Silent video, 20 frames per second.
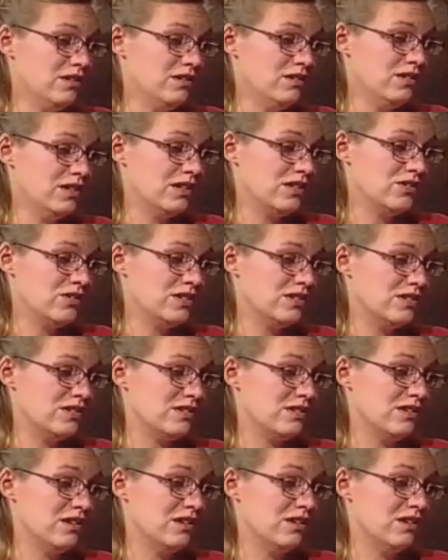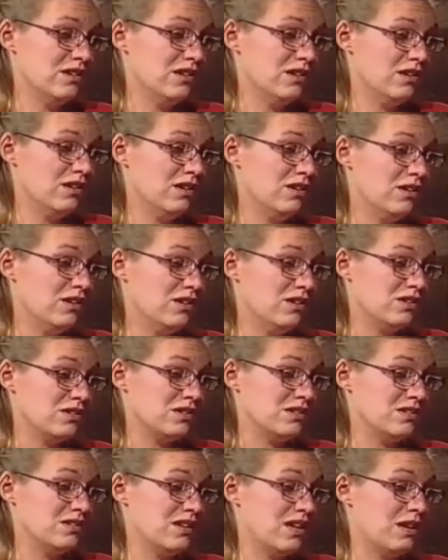It just
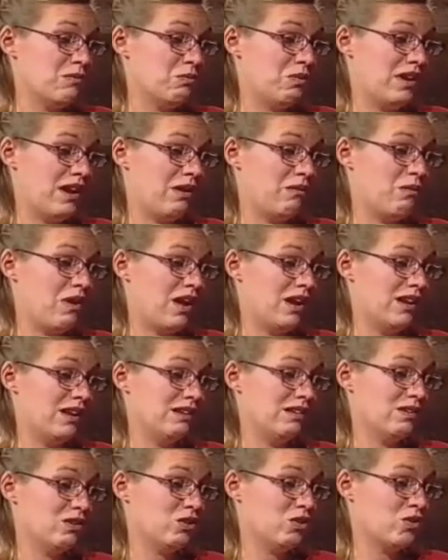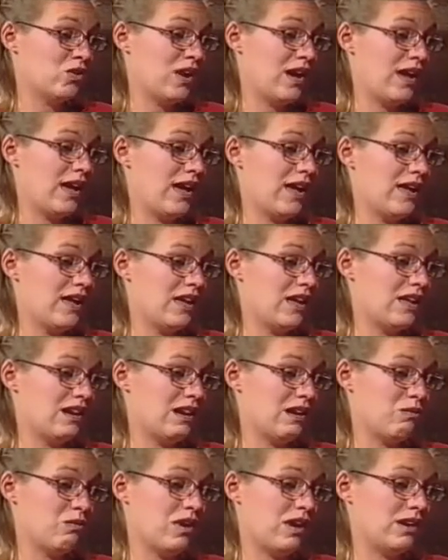hurts. And when I wanted to cry and I
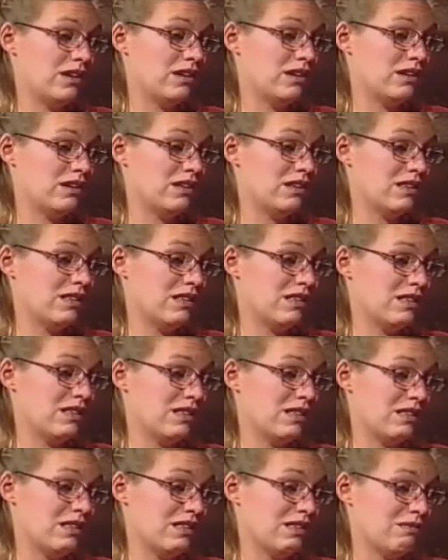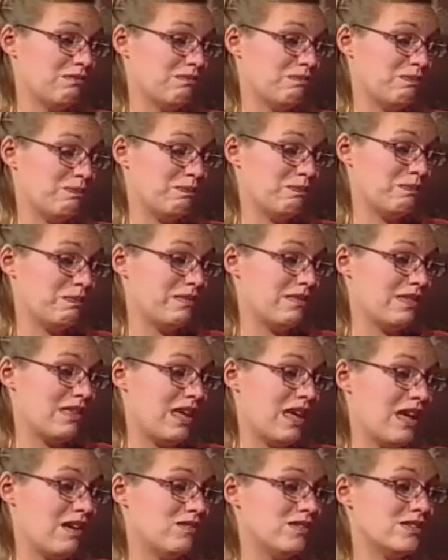wanted to
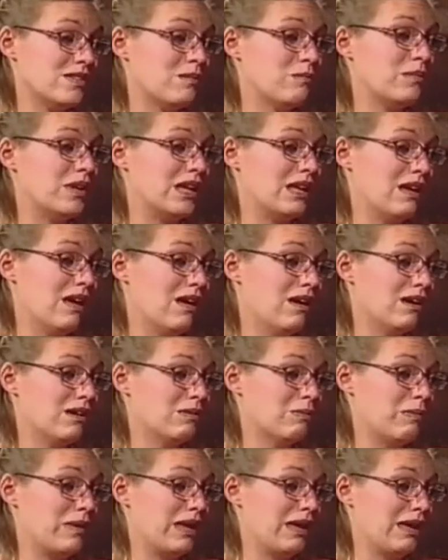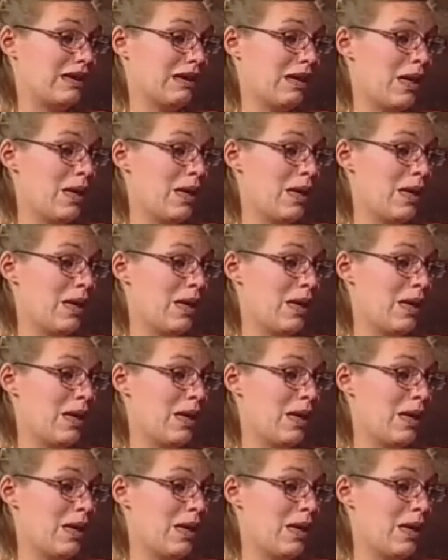have somebody hug me,